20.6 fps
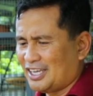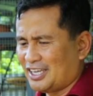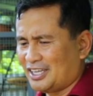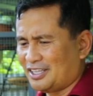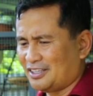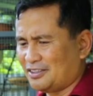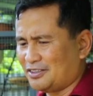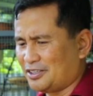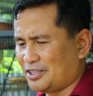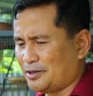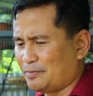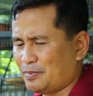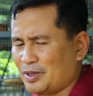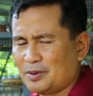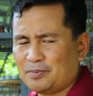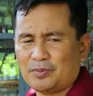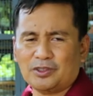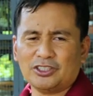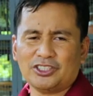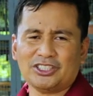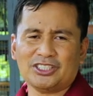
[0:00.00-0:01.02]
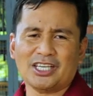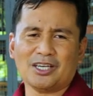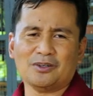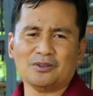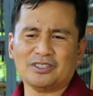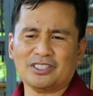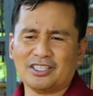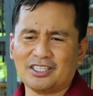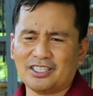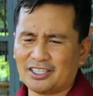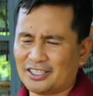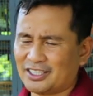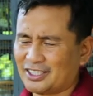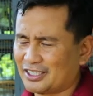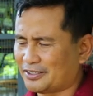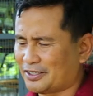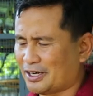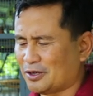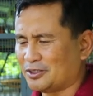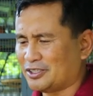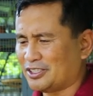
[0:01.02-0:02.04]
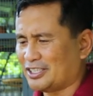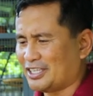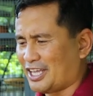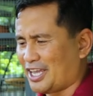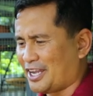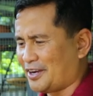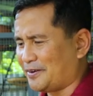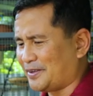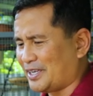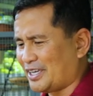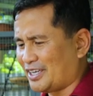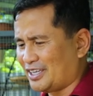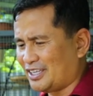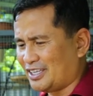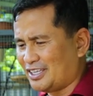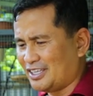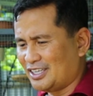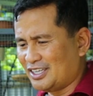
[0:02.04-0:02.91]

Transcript: and there are people shouting in a crowded area.